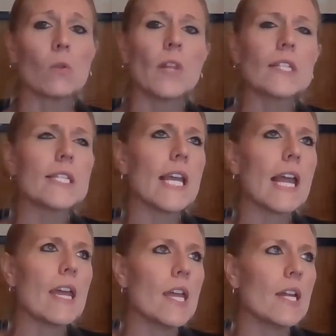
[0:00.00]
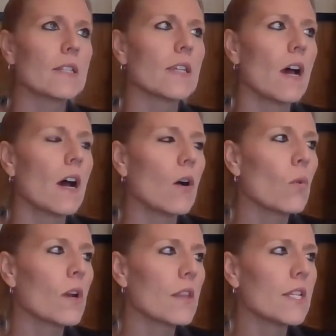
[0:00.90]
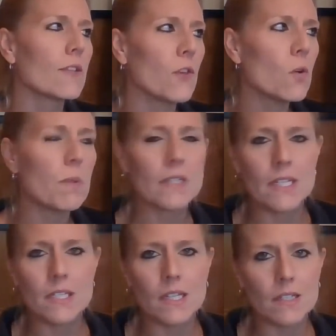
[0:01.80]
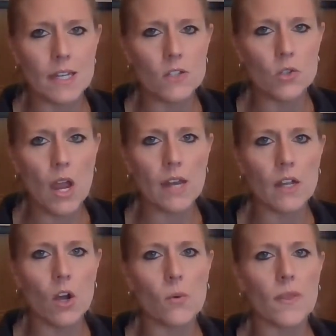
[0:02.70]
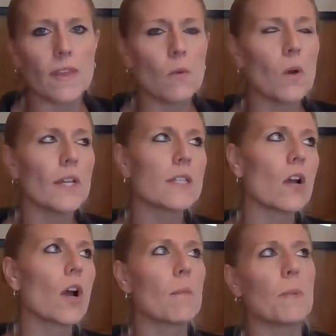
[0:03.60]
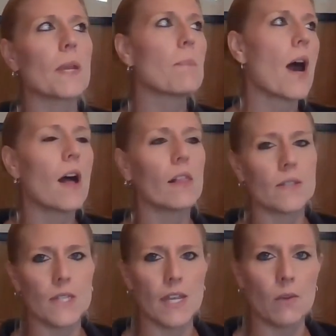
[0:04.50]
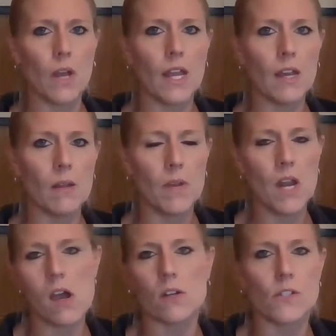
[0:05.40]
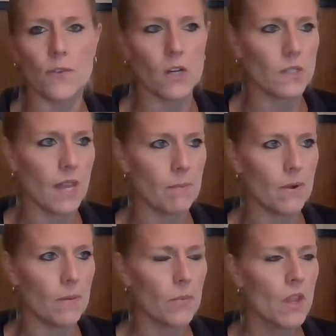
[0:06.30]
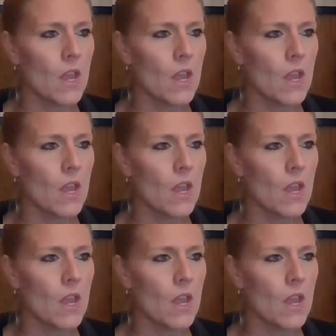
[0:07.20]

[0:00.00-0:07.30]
Now, let's say it's one of these few businesses that has tried to go with the, well, it's our company policy, right? Menards, for example.